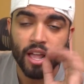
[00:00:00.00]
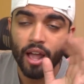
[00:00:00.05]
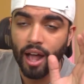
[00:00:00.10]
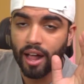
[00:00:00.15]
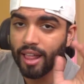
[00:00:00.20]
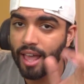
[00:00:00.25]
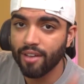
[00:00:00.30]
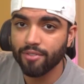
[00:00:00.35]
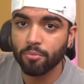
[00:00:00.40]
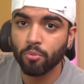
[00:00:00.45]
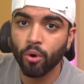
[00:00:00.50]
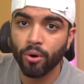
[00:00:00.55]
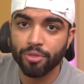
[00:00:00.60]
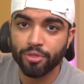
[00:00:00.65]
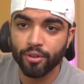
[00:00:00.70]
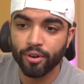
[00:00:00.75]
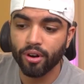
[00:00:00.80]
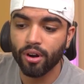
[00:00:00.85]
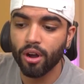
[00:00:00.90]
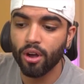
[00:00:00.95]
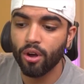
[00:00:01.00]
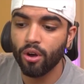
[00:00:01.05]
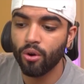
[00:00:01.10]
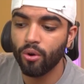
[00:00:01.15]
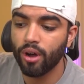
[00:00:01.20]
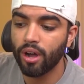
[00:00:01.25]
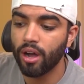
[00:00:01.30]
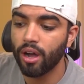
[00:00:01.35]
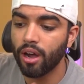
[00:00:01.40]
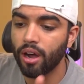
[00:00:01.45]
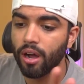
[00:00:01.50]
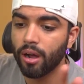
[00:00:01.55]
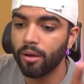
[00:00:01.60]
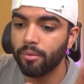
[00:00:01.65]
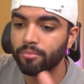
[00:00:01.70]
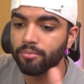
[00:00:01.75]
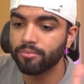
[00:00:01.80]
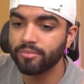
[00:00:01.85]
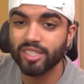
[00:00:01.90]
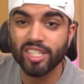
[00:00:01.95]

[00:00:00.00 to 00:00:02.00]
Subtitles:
I'll have a more thorough